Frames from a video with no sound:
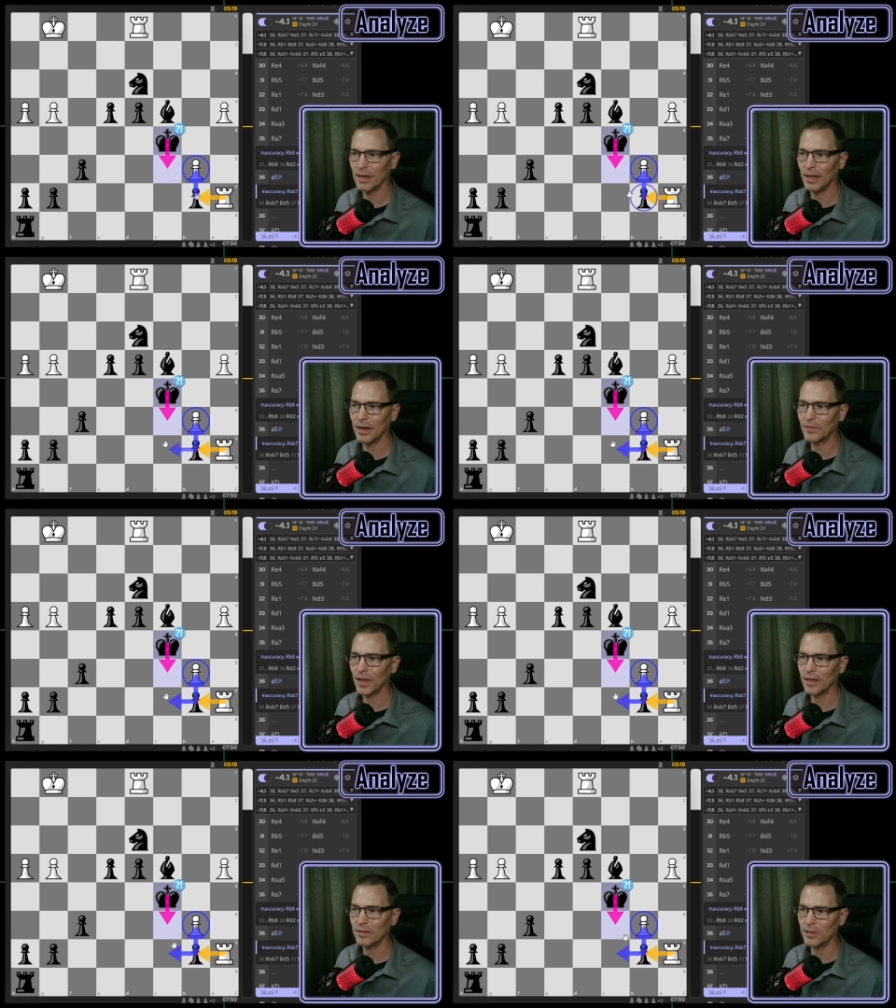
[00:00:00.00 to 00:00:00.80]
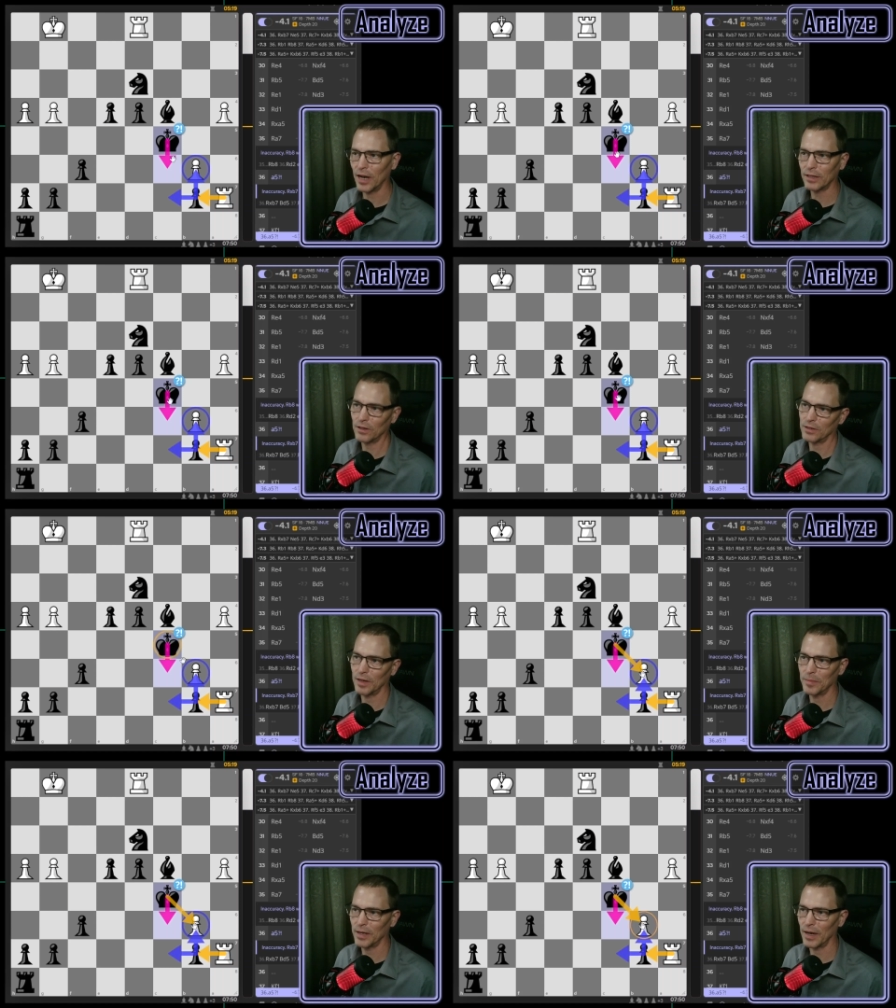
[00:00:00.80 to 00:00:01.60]
And then if they checked or
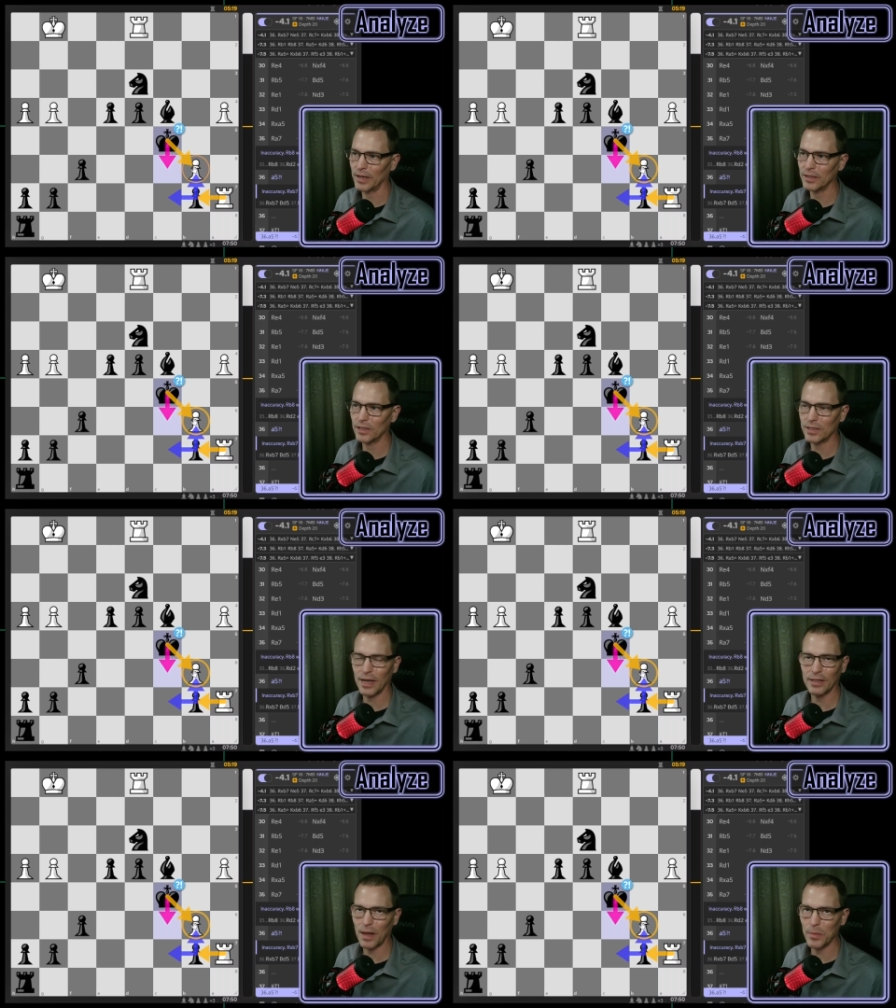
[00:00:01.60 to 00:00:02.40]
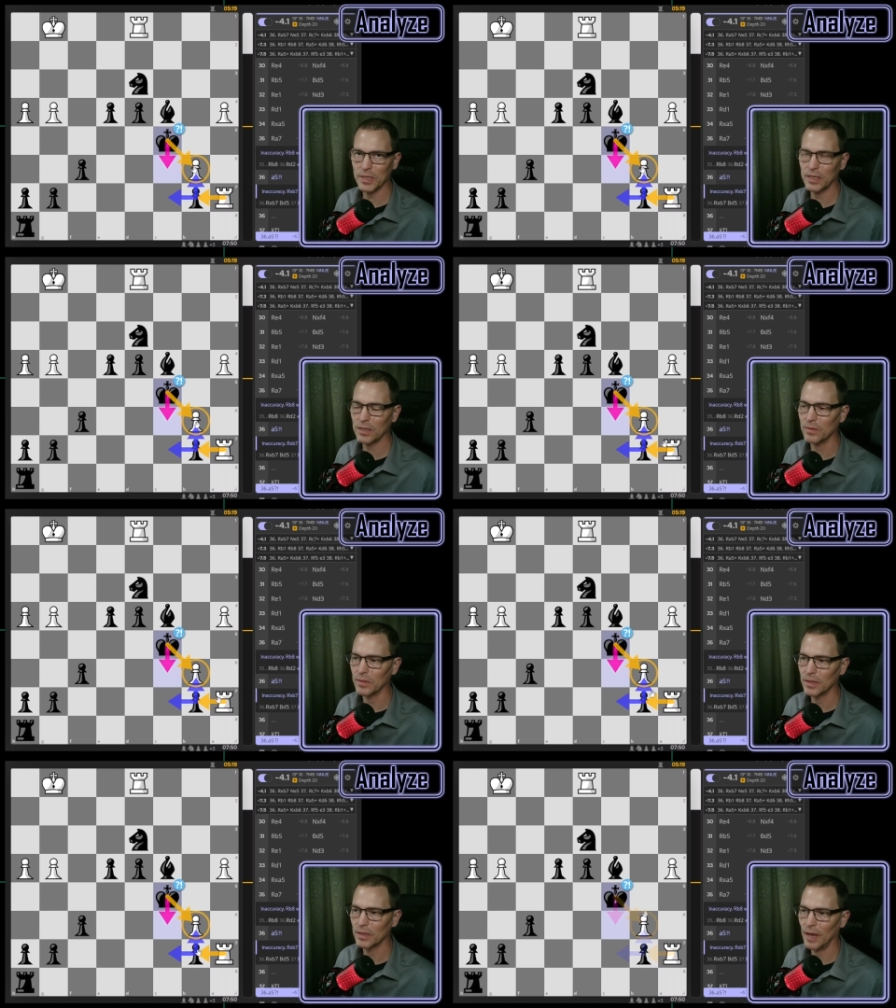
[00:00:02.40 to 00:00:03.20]
something, I could just take that one too.